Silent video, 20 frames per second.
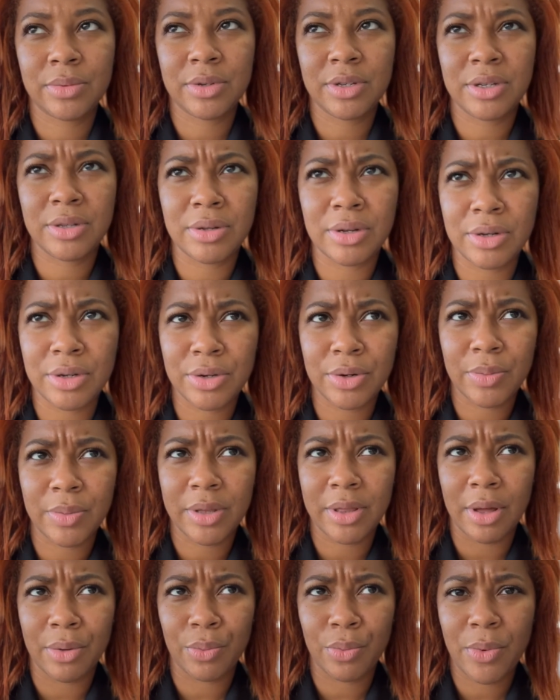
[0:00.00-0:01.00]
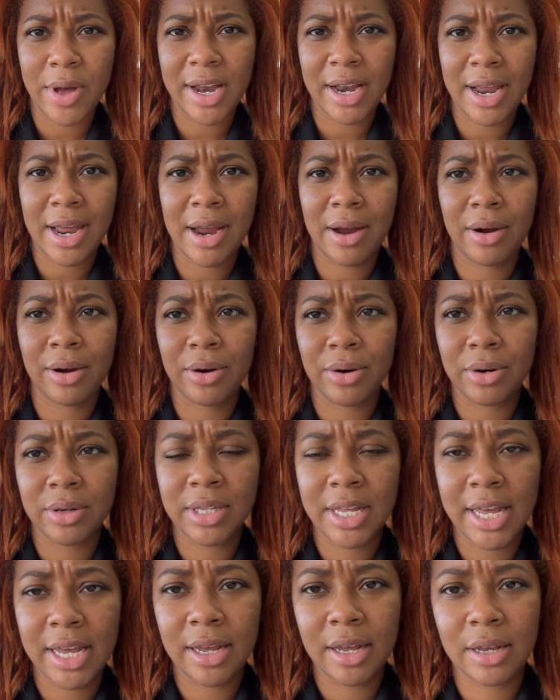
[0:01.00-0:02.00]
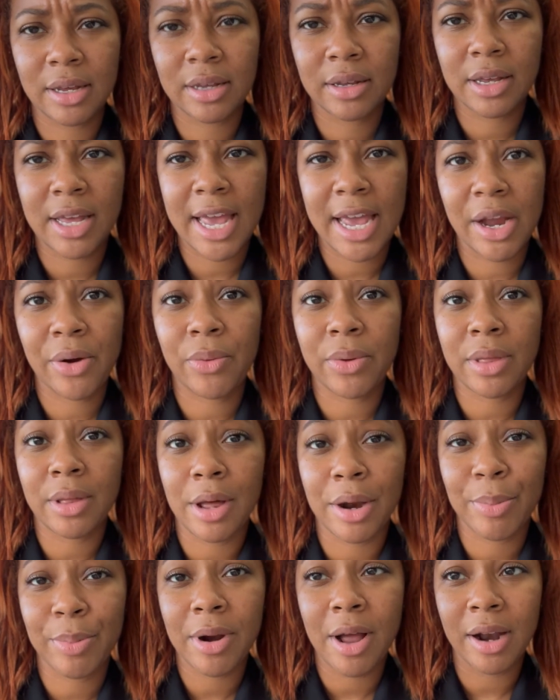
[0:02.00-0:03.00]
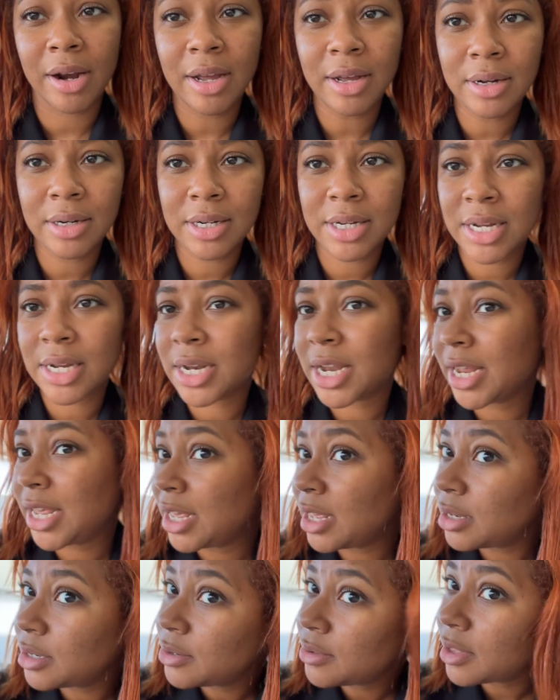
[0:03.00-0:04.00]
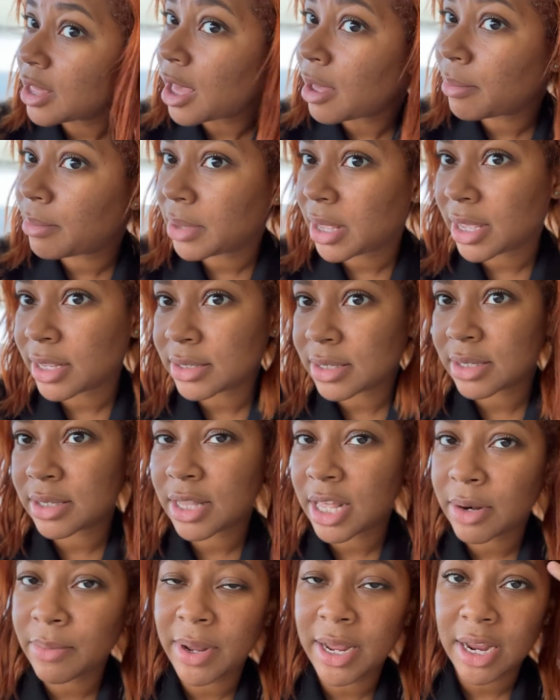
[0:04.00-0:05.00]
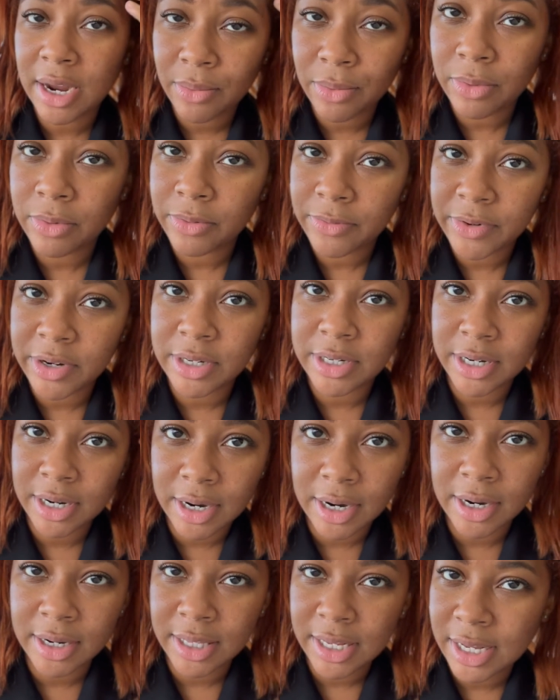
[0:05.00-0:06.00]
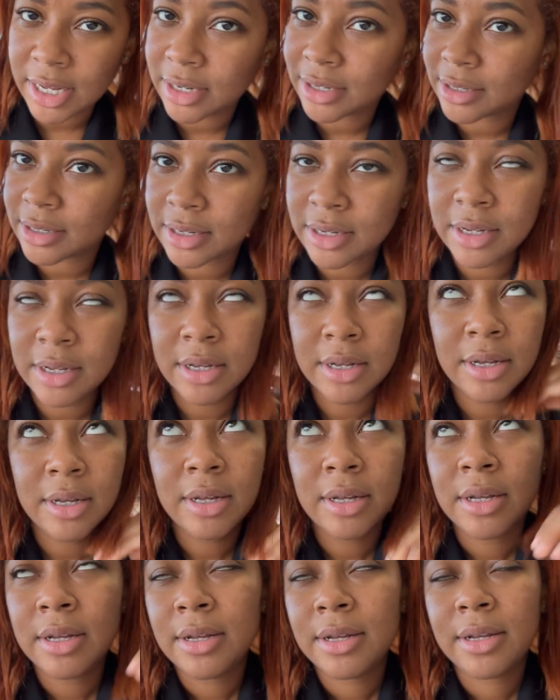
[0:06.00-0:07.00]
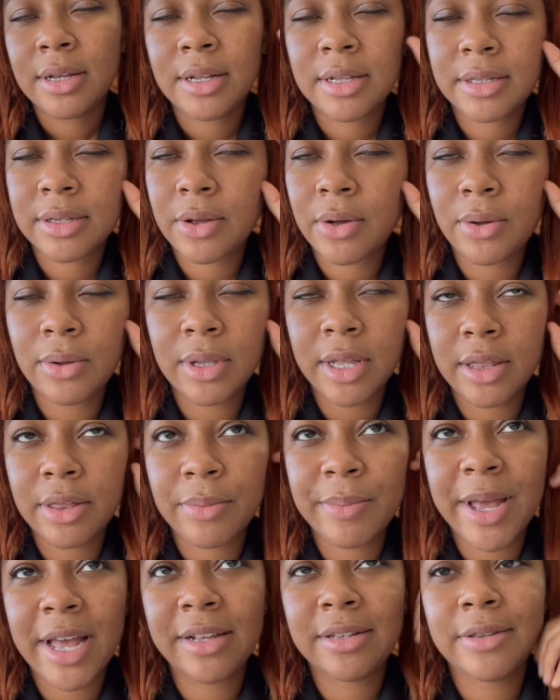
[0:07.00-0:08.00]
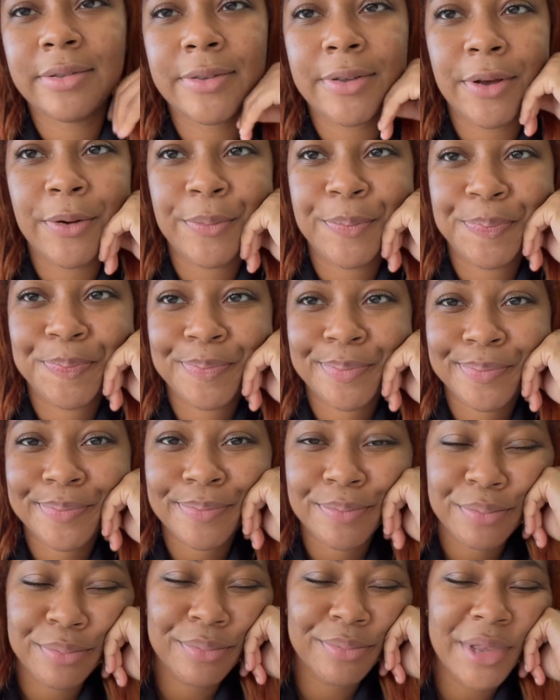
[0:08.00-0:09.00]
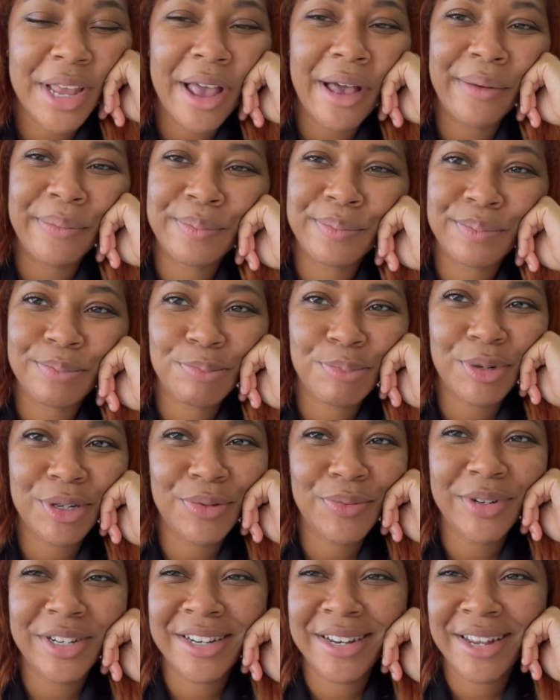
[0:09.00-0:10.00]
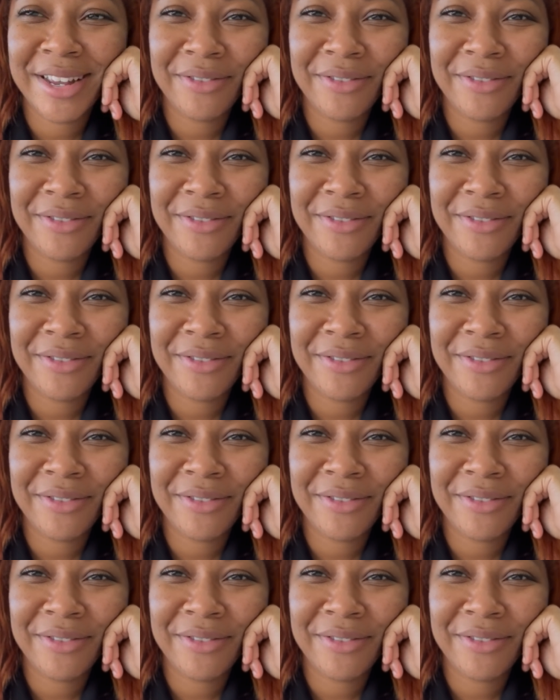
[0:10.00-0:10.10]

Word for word: you do it with wet hair or like hair with a lot of product. And I can't do that because then my hair will revert to curly and that's a whole other mess. So yeah, just wanted to